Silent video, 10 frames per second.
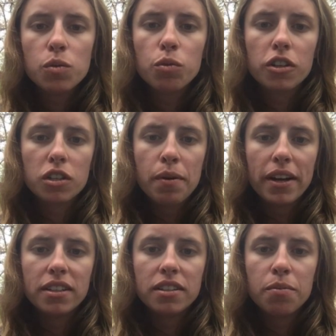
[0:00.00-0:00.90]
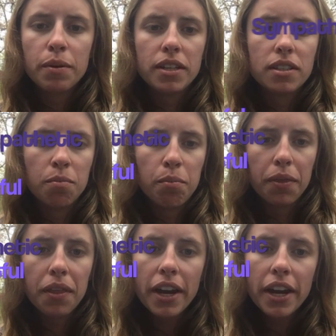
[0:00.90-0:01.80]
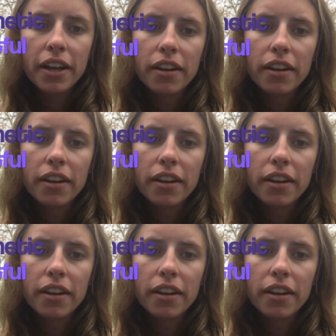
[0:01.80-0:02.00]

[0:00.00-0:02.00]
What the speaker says: were expected to be sympathetic,